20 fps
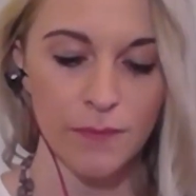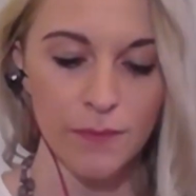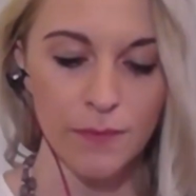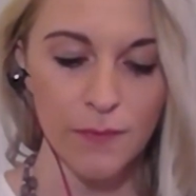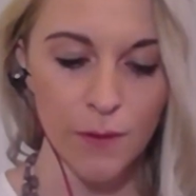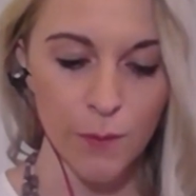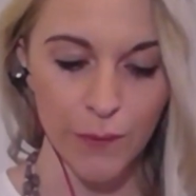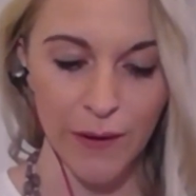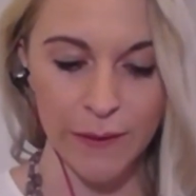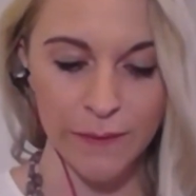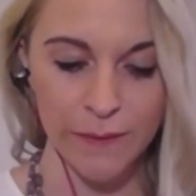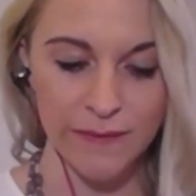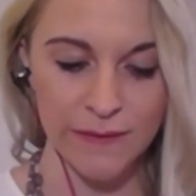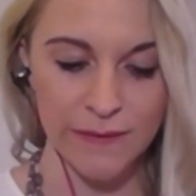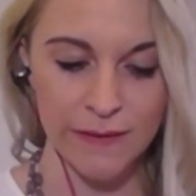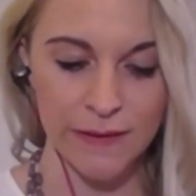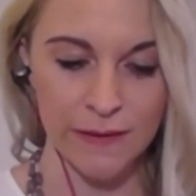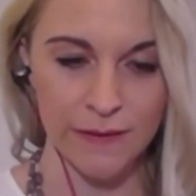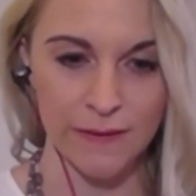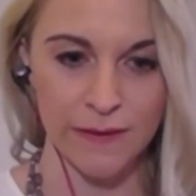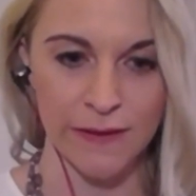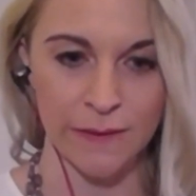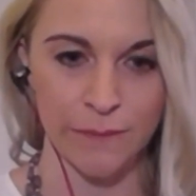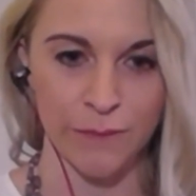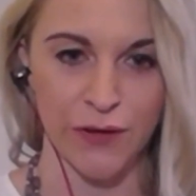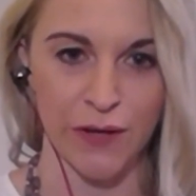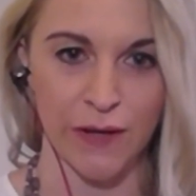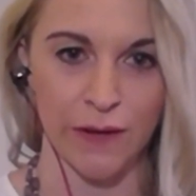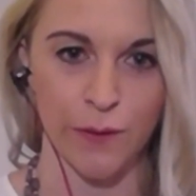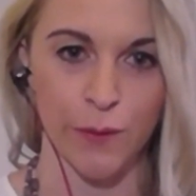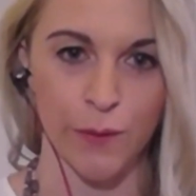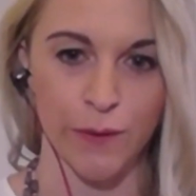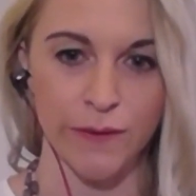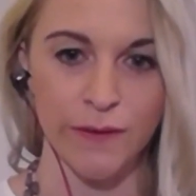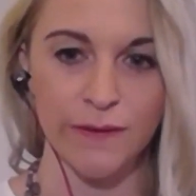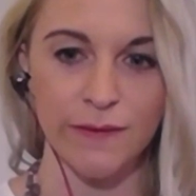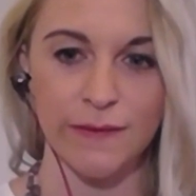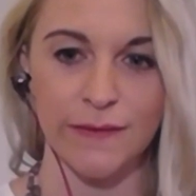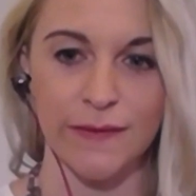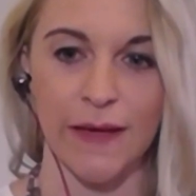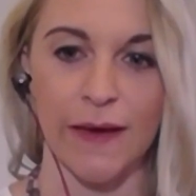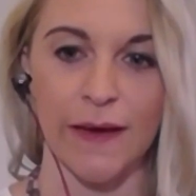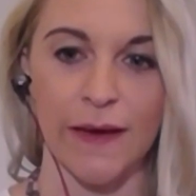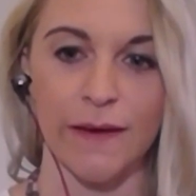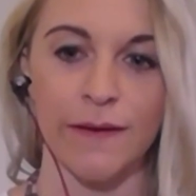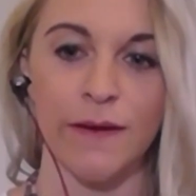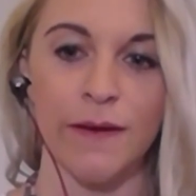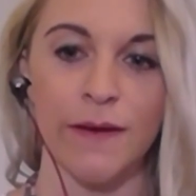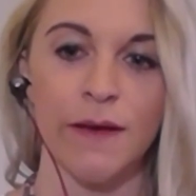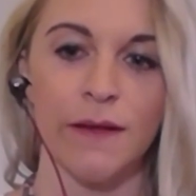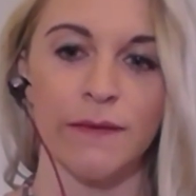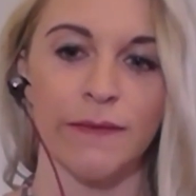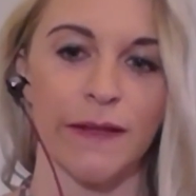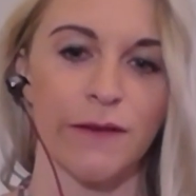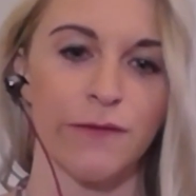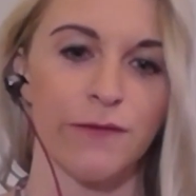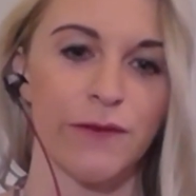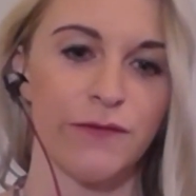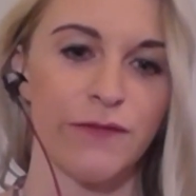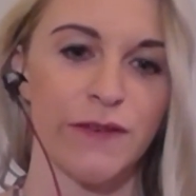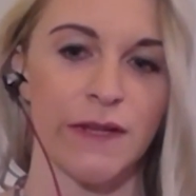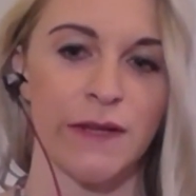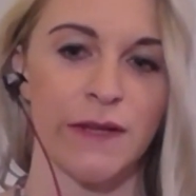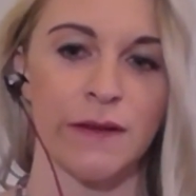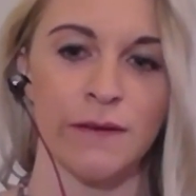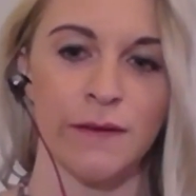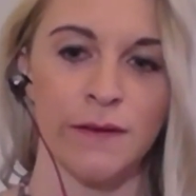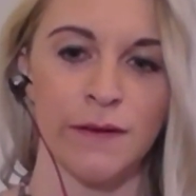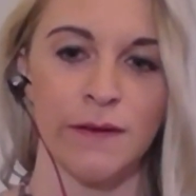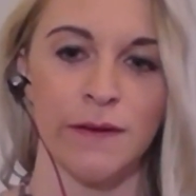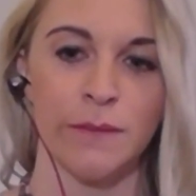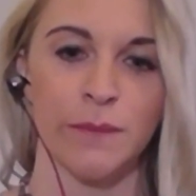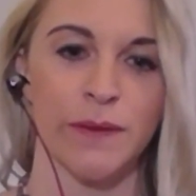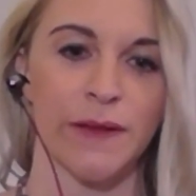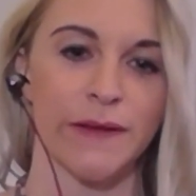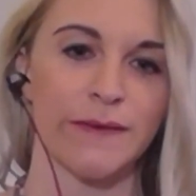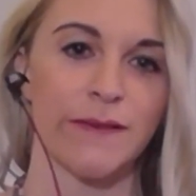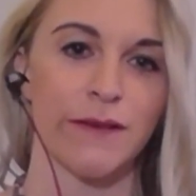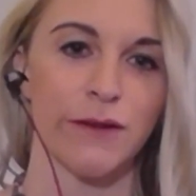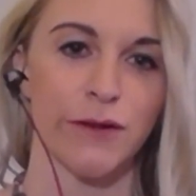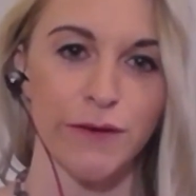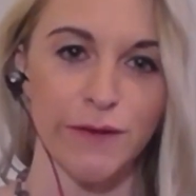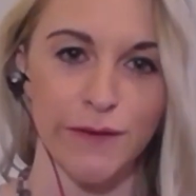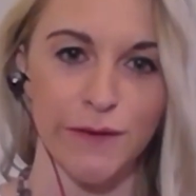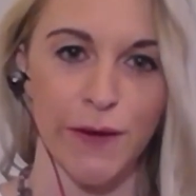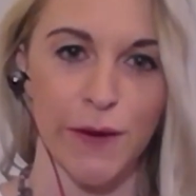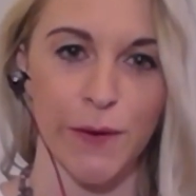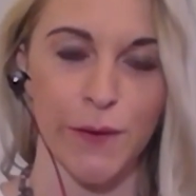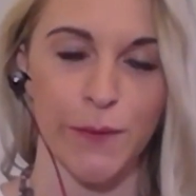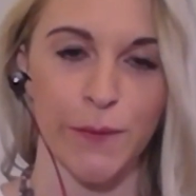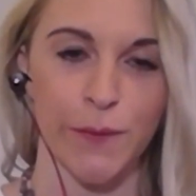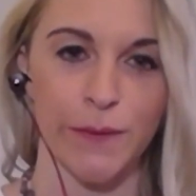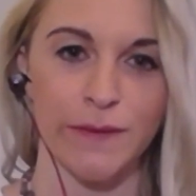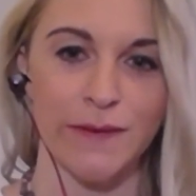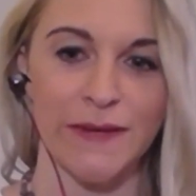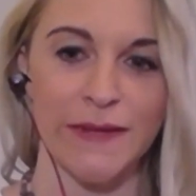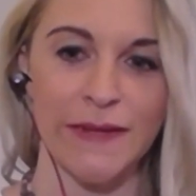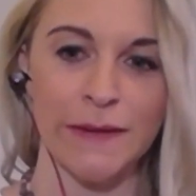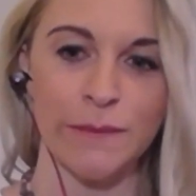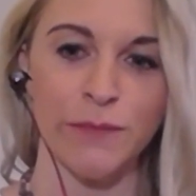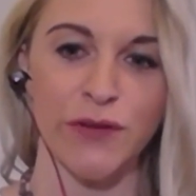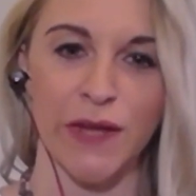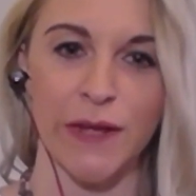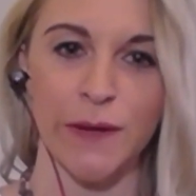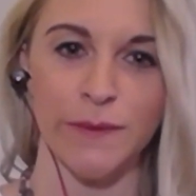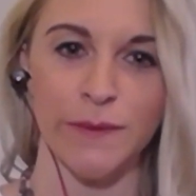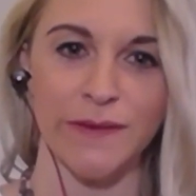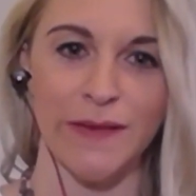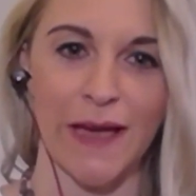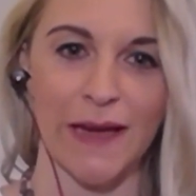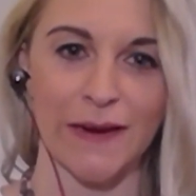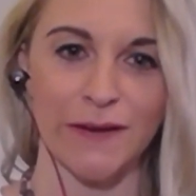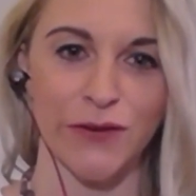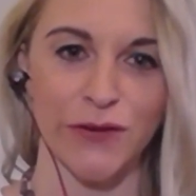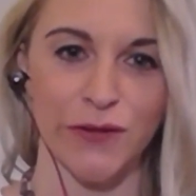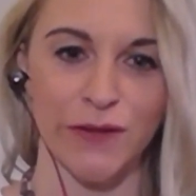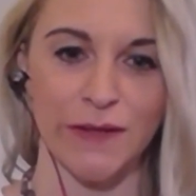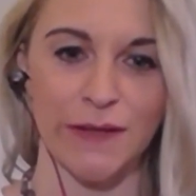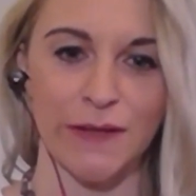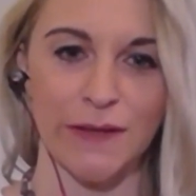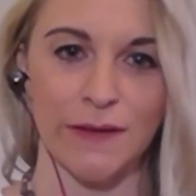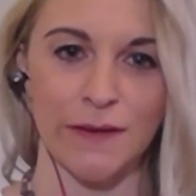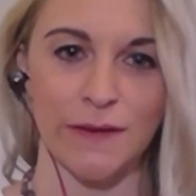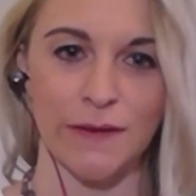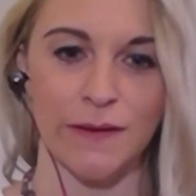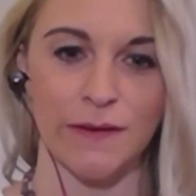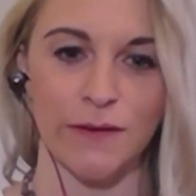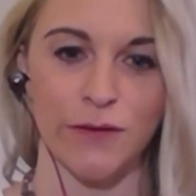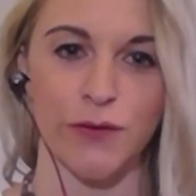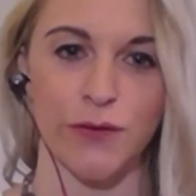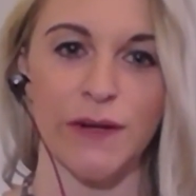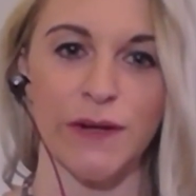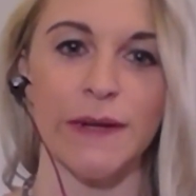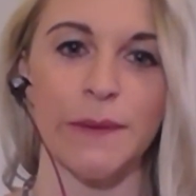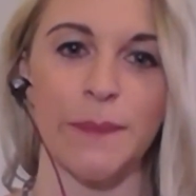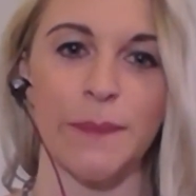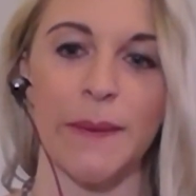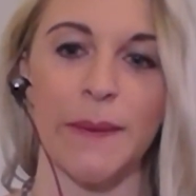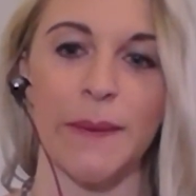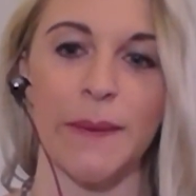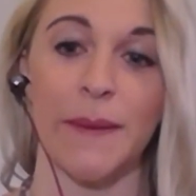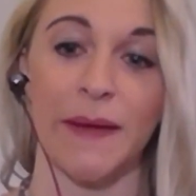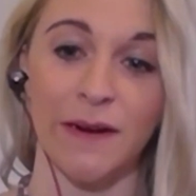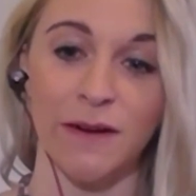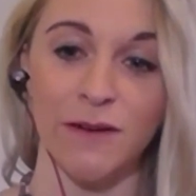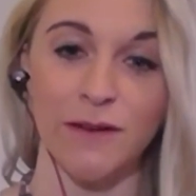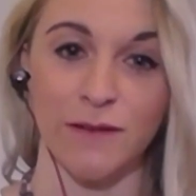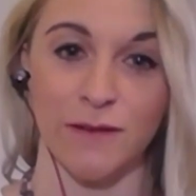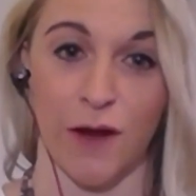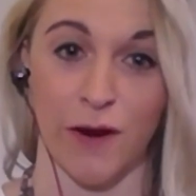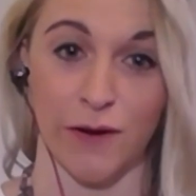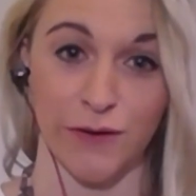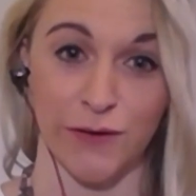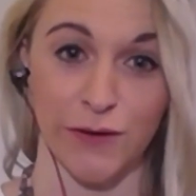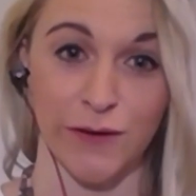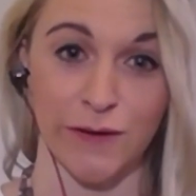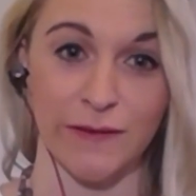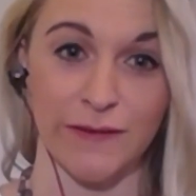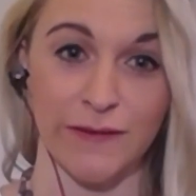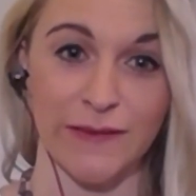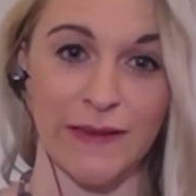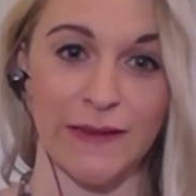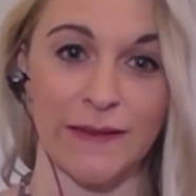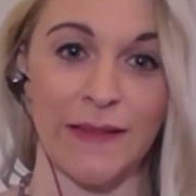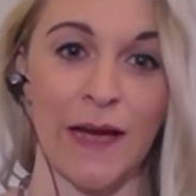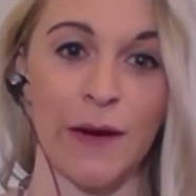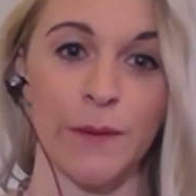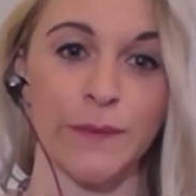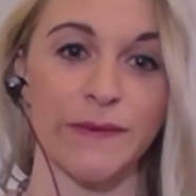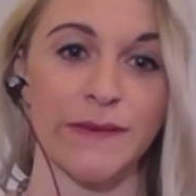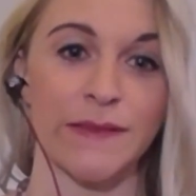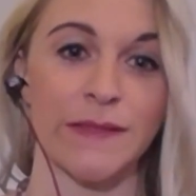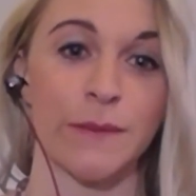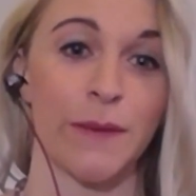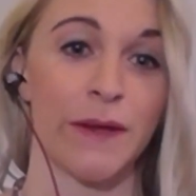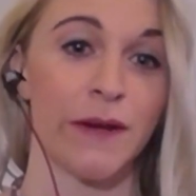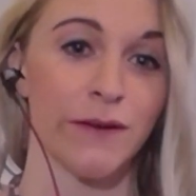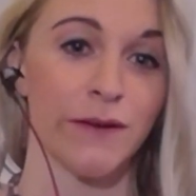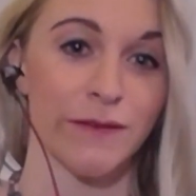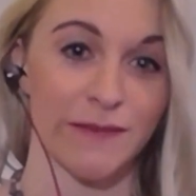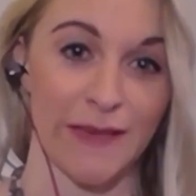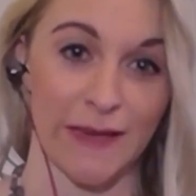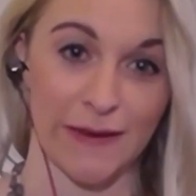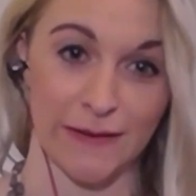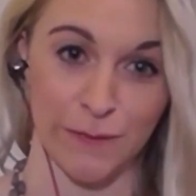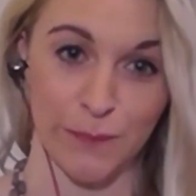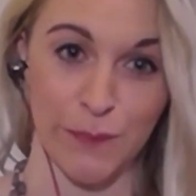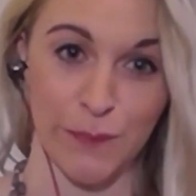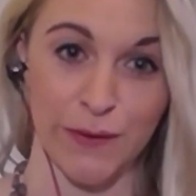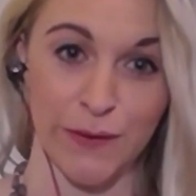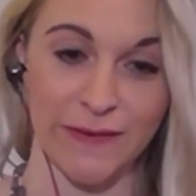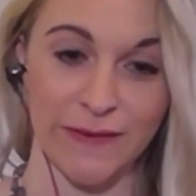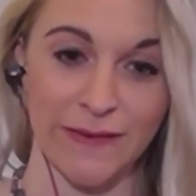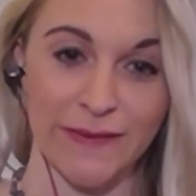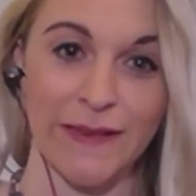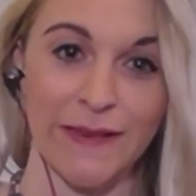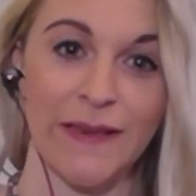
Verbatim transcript: when I was in a TMJ course that like 50 plus years ago, TMJ was actually treated by medical doctors, and that was in the medical textbooks.